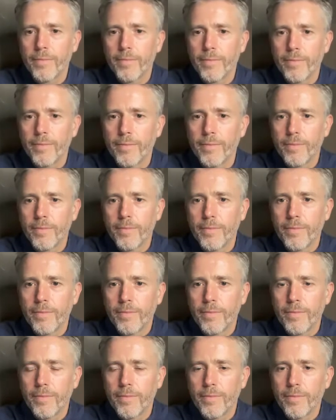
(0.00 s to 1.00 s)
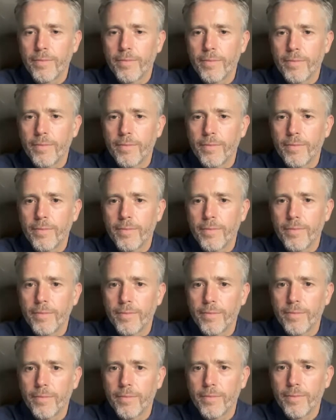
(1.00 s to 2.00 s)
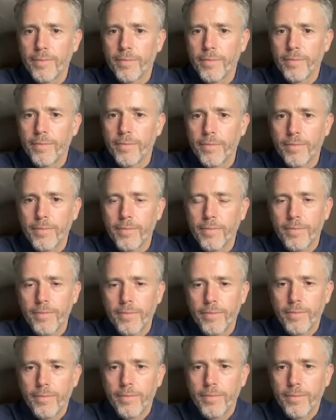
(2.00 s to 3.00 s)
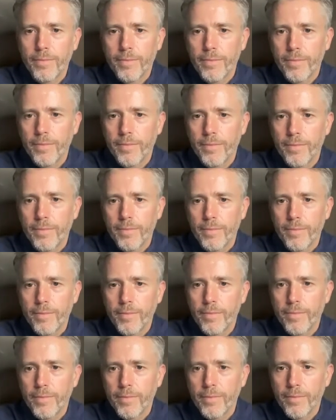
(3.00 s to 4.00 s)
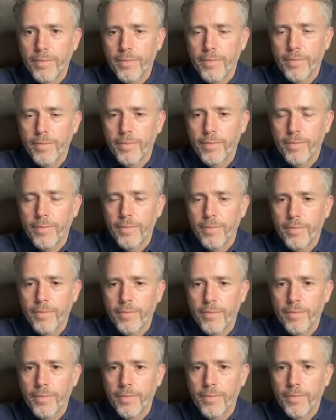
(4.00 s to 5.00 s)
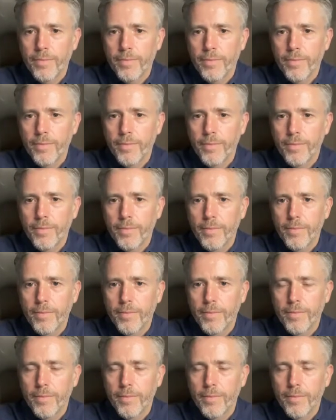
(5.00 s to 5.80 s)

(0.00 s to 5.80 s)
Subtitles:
(silent)